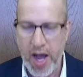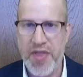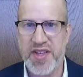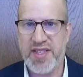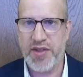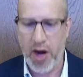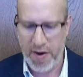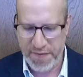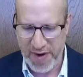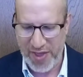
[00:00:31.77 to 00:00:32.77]
they said, our
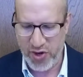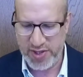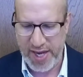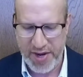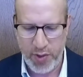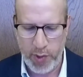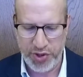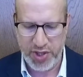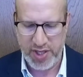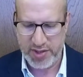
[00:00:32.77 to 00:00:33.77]
father died in the
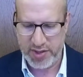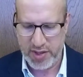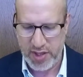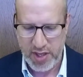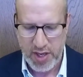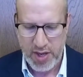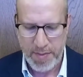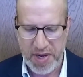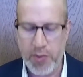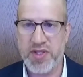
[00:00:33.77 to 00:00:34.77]
wilderness,
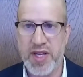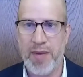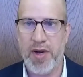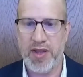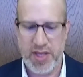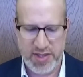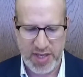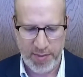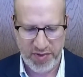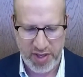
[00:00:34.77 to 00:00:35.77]
but he was not among the
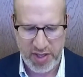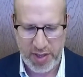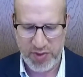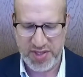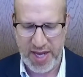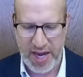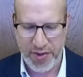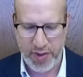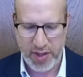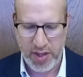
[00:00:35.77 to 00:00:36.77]
assembly that was
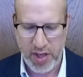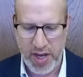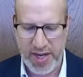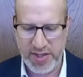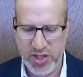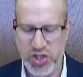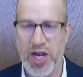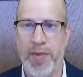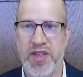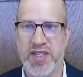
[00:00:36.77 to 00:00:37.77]
gathering against
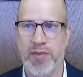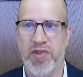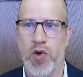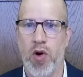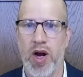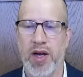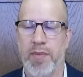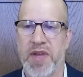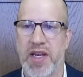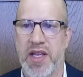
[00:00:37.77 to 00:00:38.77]
Hashem in the assembly of Korach,
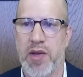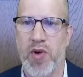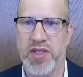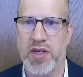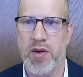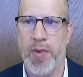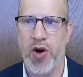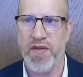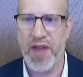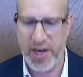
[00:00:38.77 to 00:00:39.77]
meaning he wasn't part
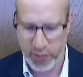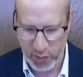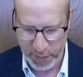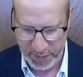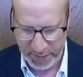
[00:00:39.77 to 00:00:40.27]
of that group.